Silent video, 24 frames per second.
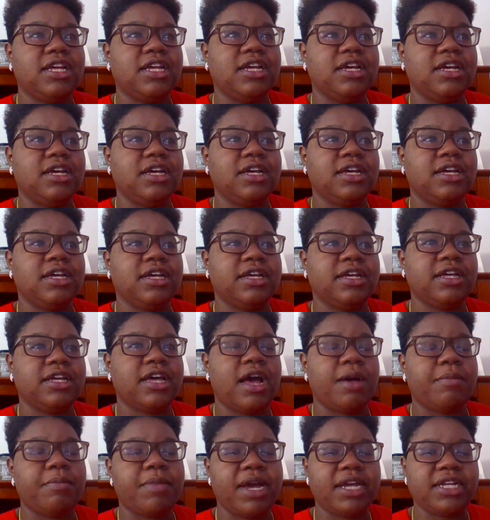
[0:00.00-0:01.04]

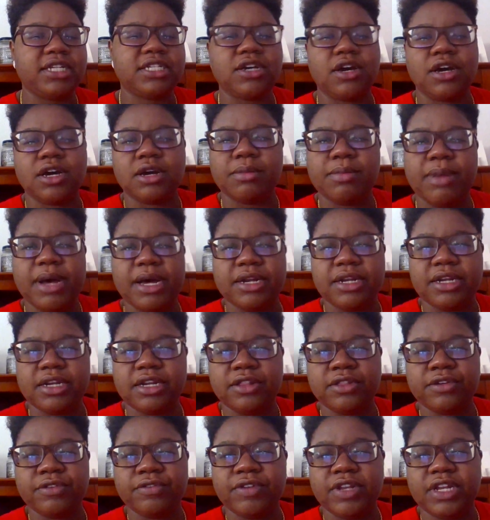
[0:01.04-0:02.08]
I might talk about
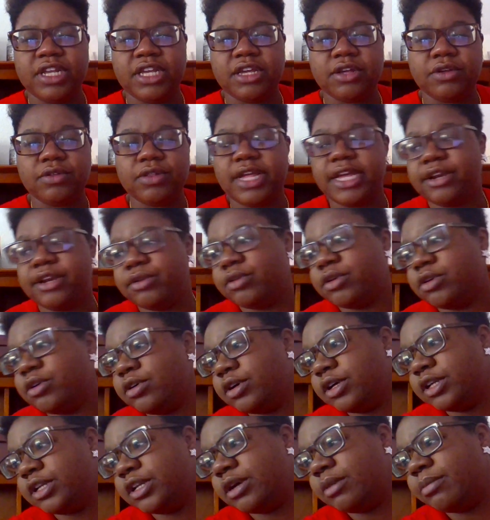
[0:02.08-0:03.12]
another video later
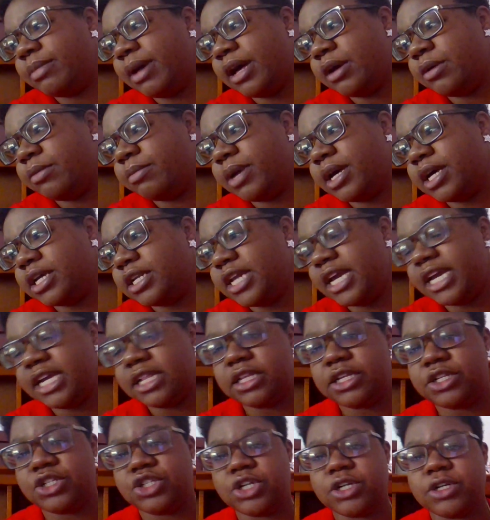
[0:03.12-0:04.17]
on about my
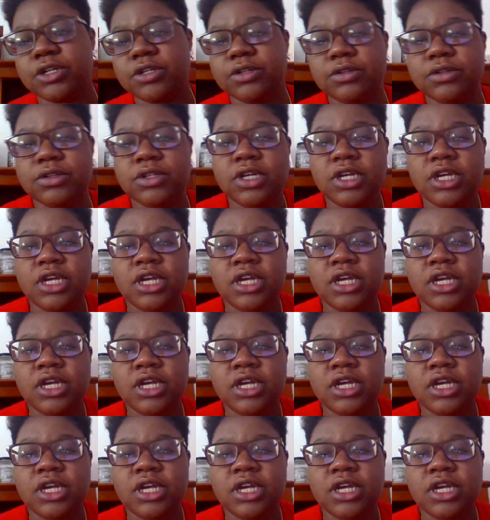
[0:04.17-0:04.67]
daily journal,